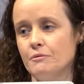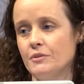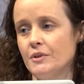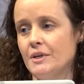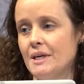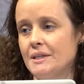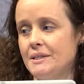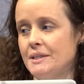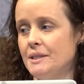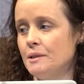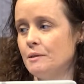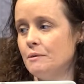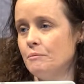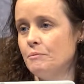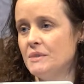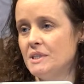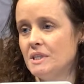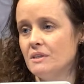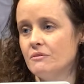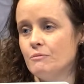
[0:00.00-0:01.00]
for getting
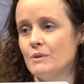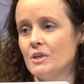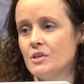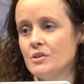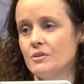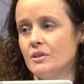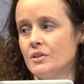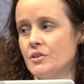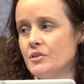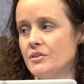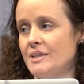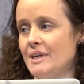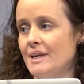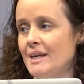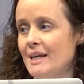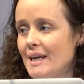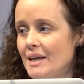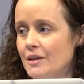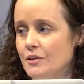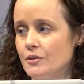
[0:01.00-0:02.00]
media and information literacy
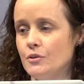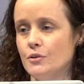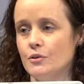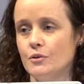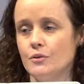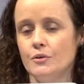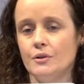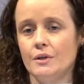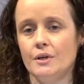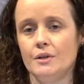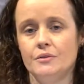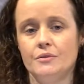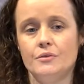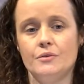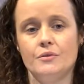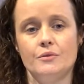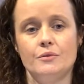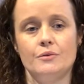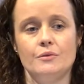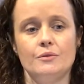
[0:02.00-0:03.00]

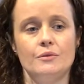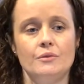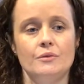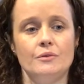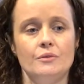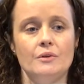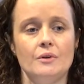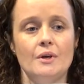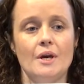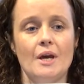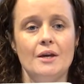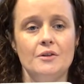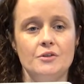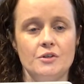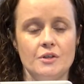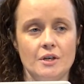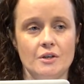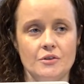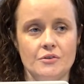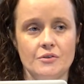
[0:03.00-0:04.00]
into the
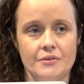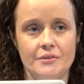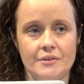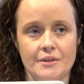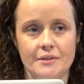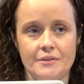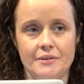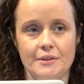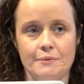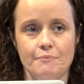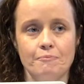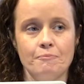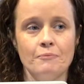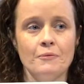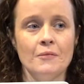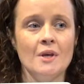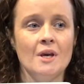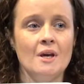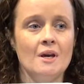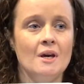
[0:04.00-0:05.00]
education system?
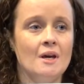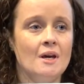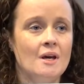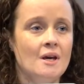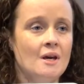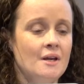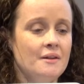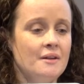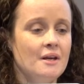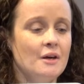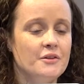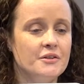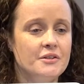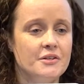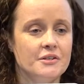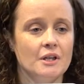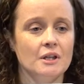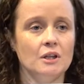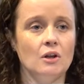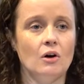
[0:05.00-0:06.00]
Now, this is
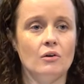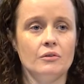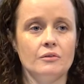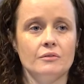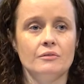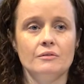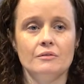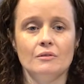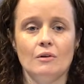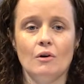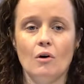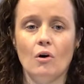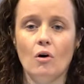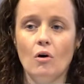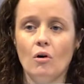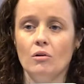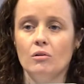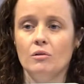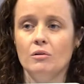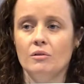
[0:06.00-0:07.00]
a long
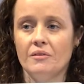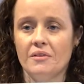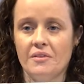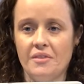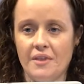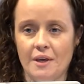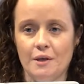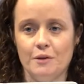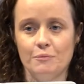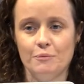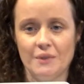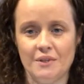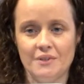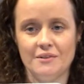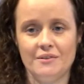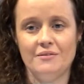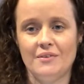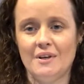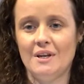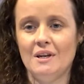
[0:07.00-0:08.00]
haul thing, because
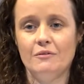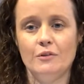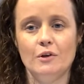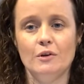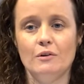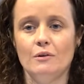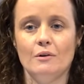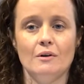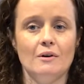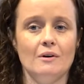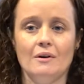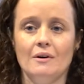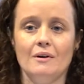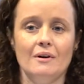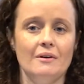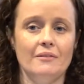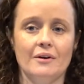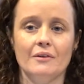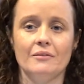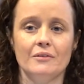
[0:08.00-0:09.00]
if any of you
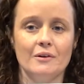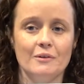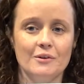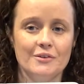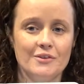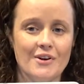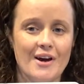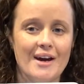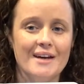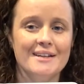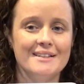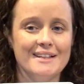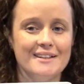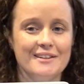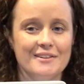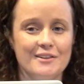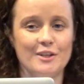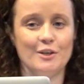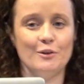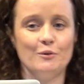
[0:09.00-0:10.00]
have ever tried
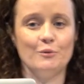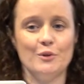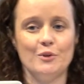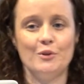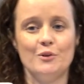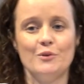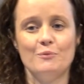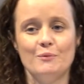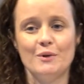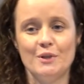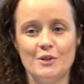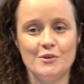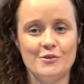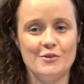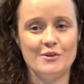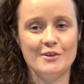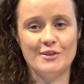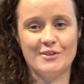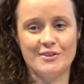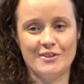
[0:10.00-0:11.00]
anything with
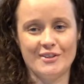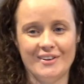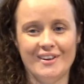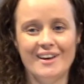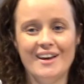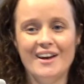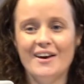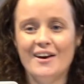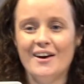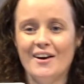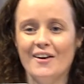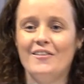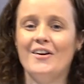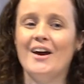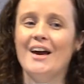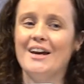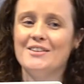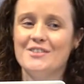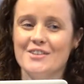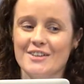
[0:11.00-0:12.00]
ministries of
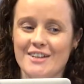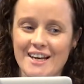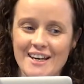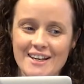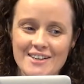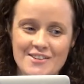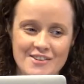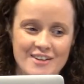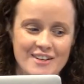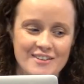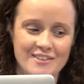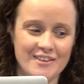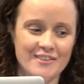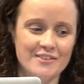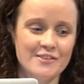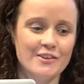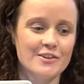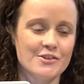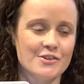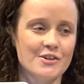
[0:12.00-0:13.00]
education, they're
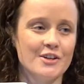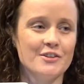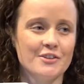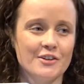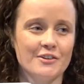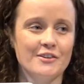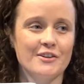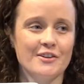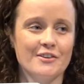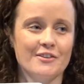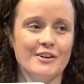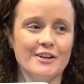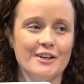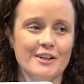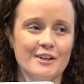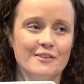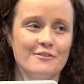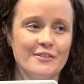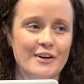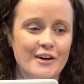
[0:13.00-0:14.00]
not changing their
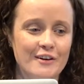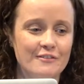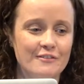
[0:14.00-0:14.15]
curriculum very